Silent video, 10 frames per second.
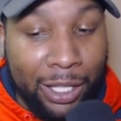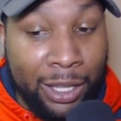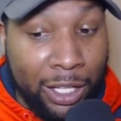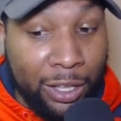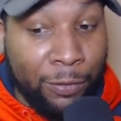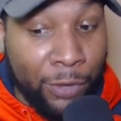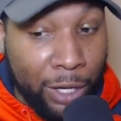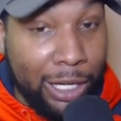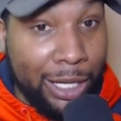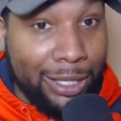And then in the
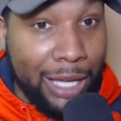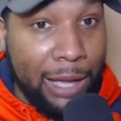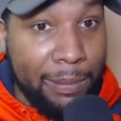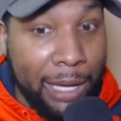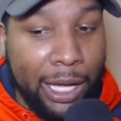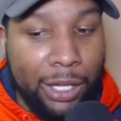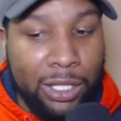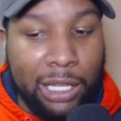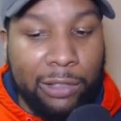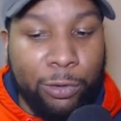very next at bat,
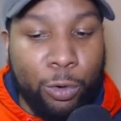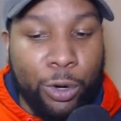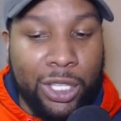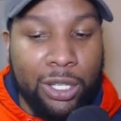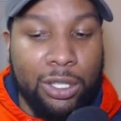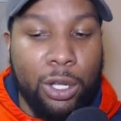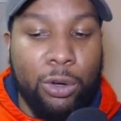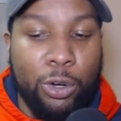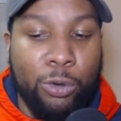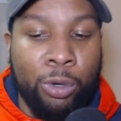Jalin Flores hit a
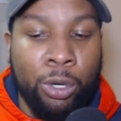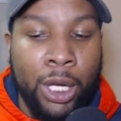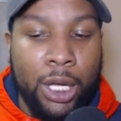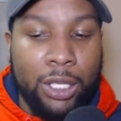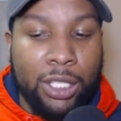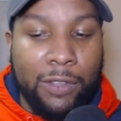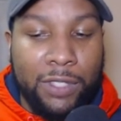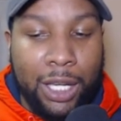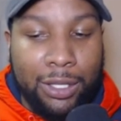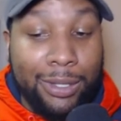solo homer to give
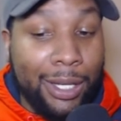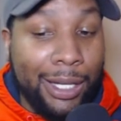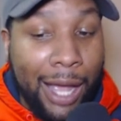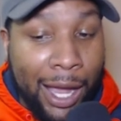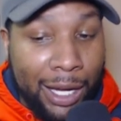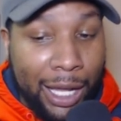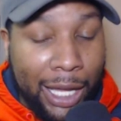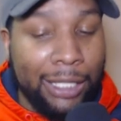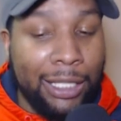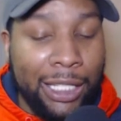Texas a
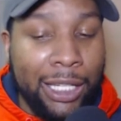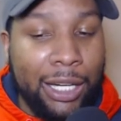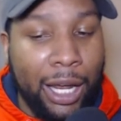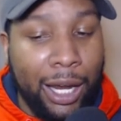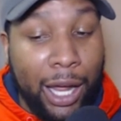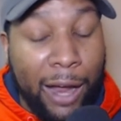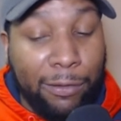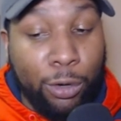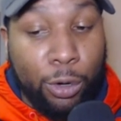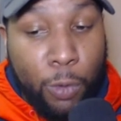9-8 to lead.
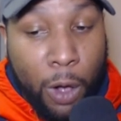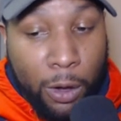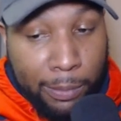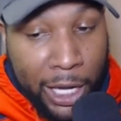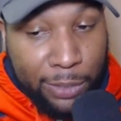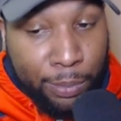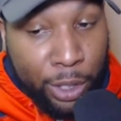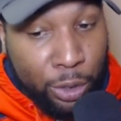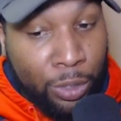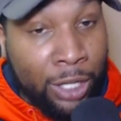After a walk, Max
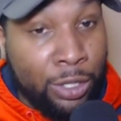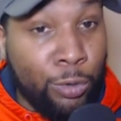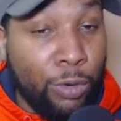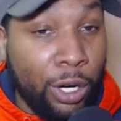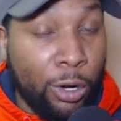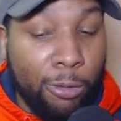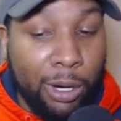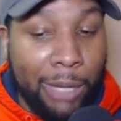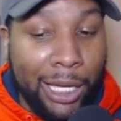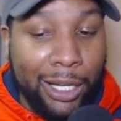Belyeu hit a two run homer to
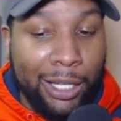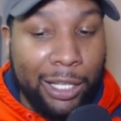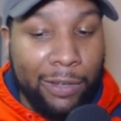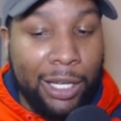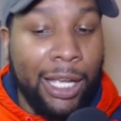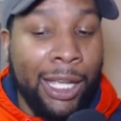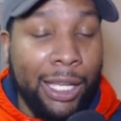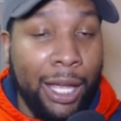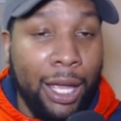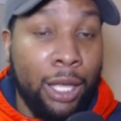make it 11 to
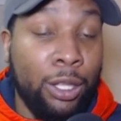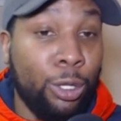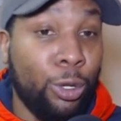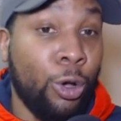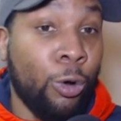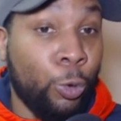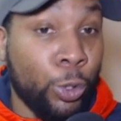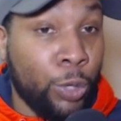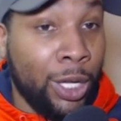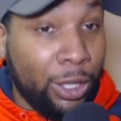8. And then the
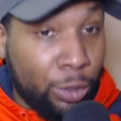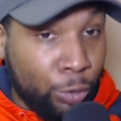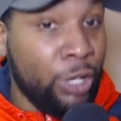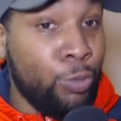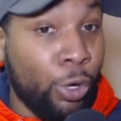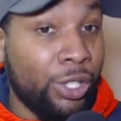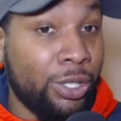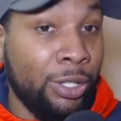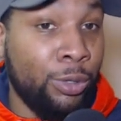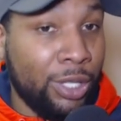Longhorns would hit three more
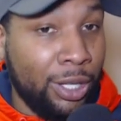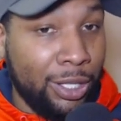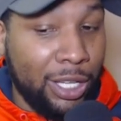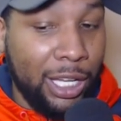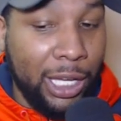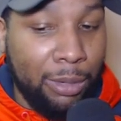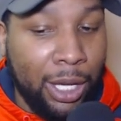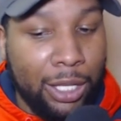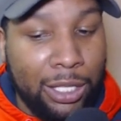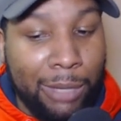singles in this game
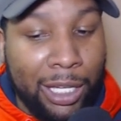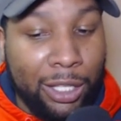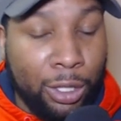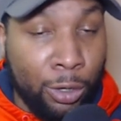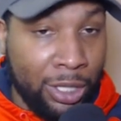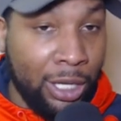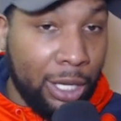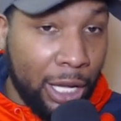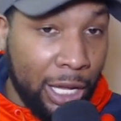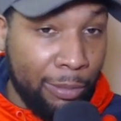to make it 13
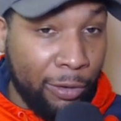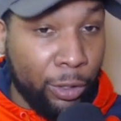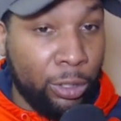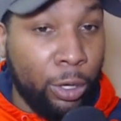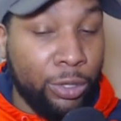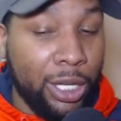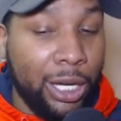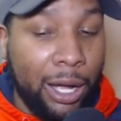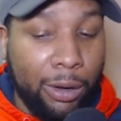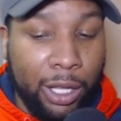to 8 before closing it
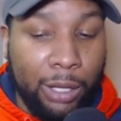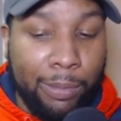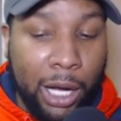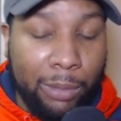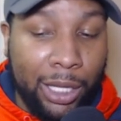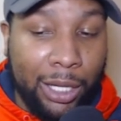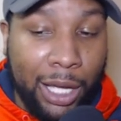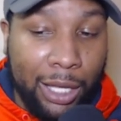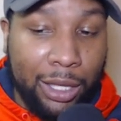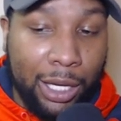out in the bottom of the
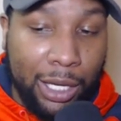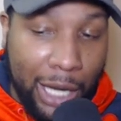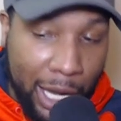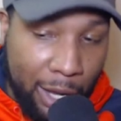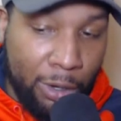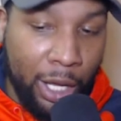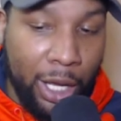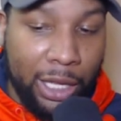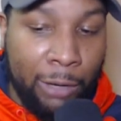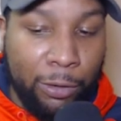ninth. And now
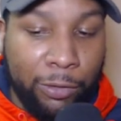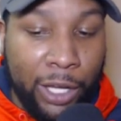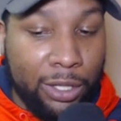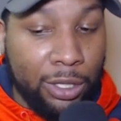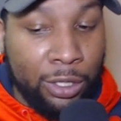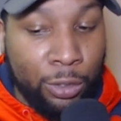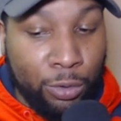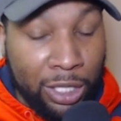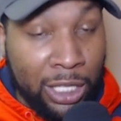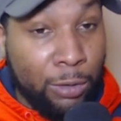they will face
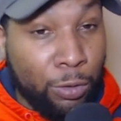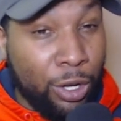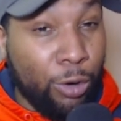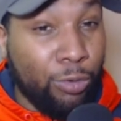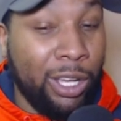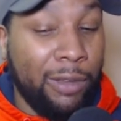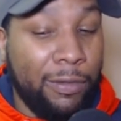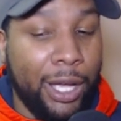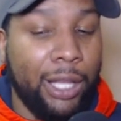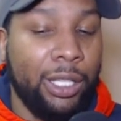UT Rio Grande
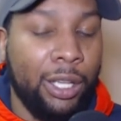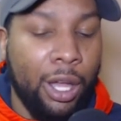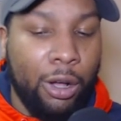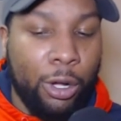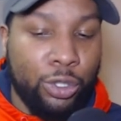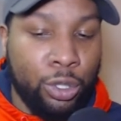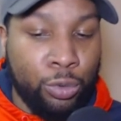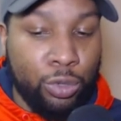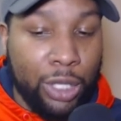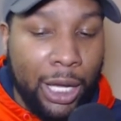Valley on
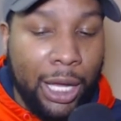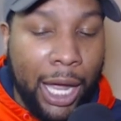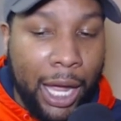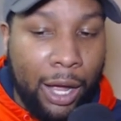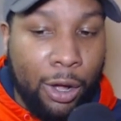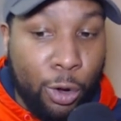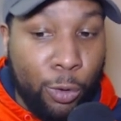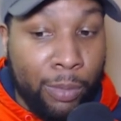Tuesday at home.